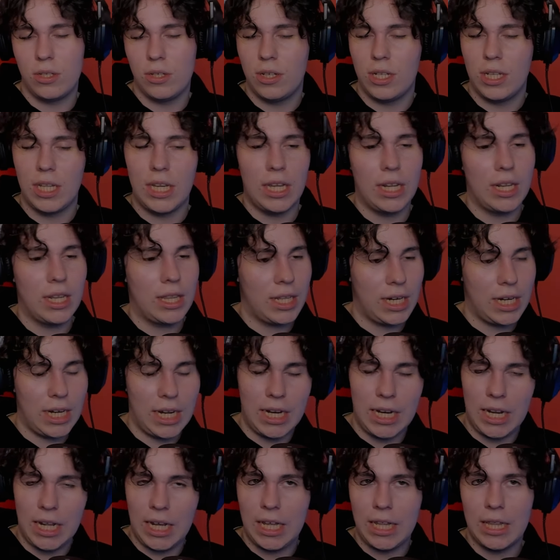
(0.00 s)
two D and
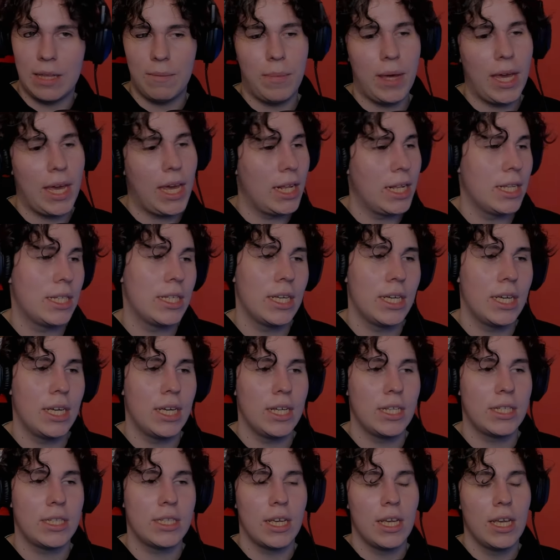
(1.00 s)
three D, the
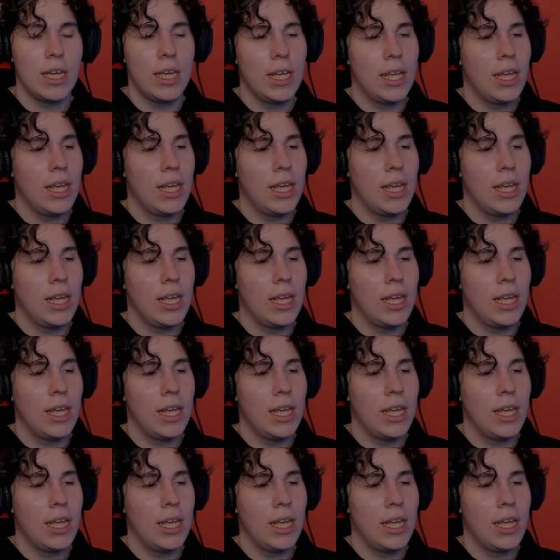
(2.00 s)
painted,